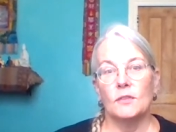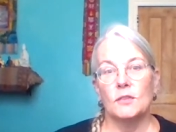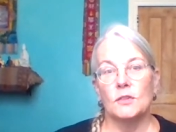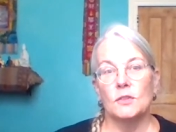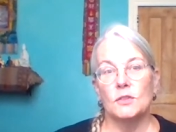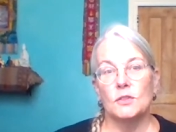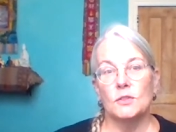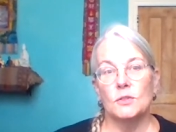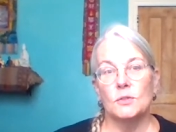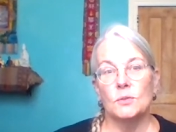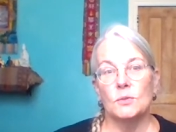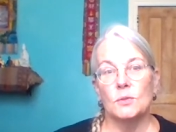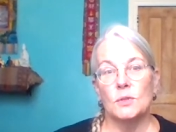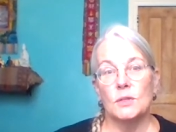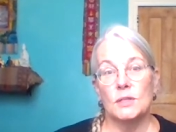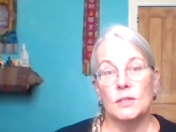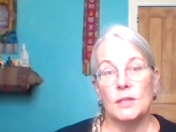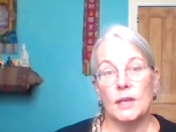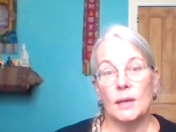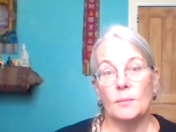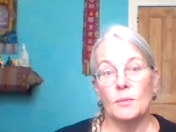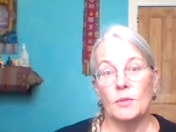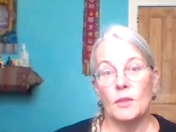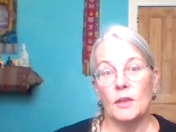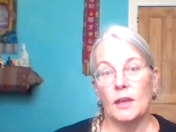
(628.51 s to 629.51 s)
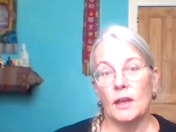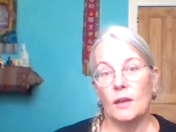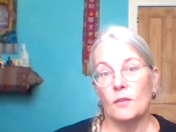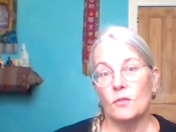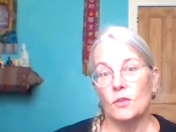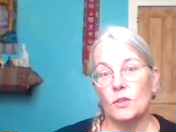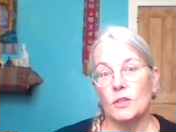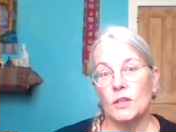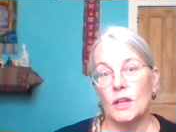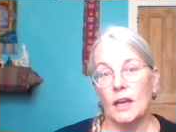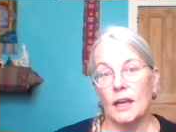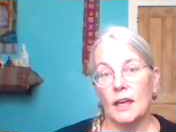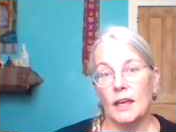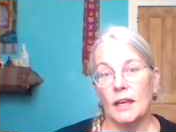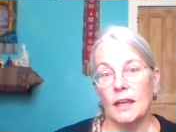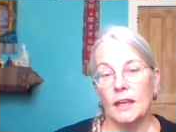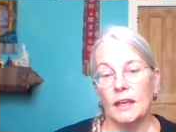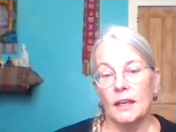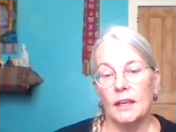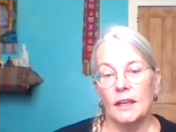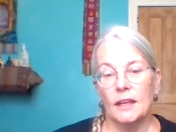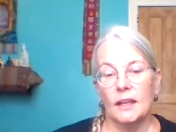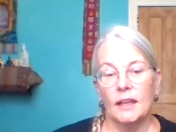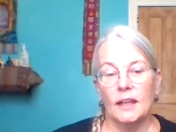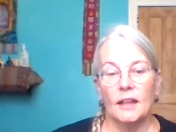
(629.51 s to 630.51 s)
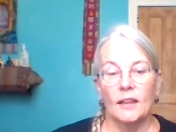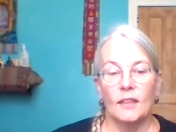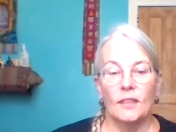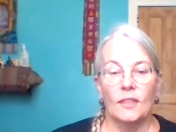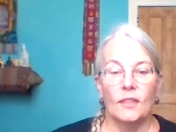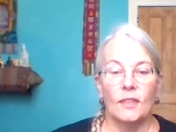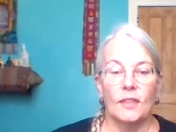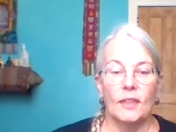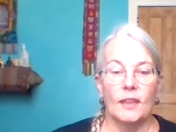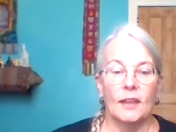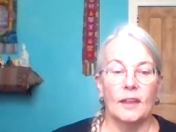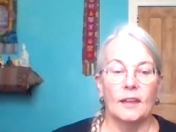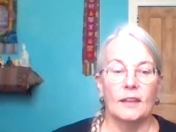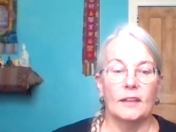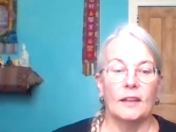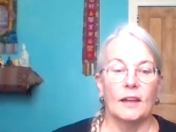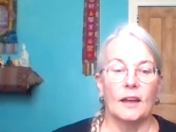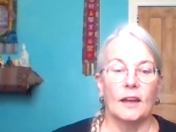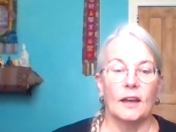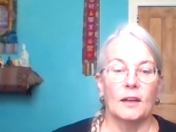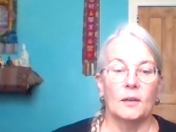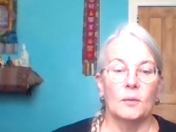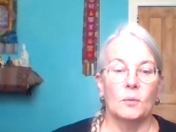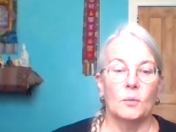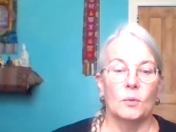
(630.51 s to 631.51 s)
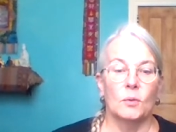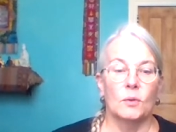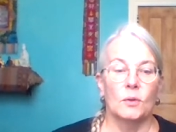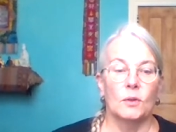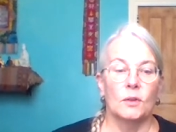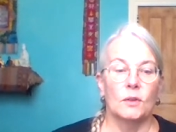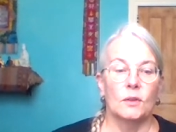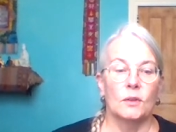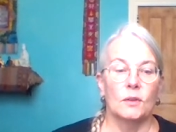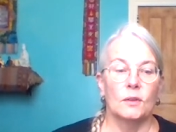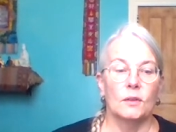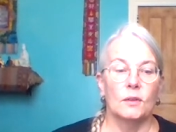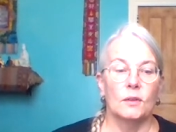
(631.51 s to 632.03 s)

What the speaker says: to do the same thing every day, that I would,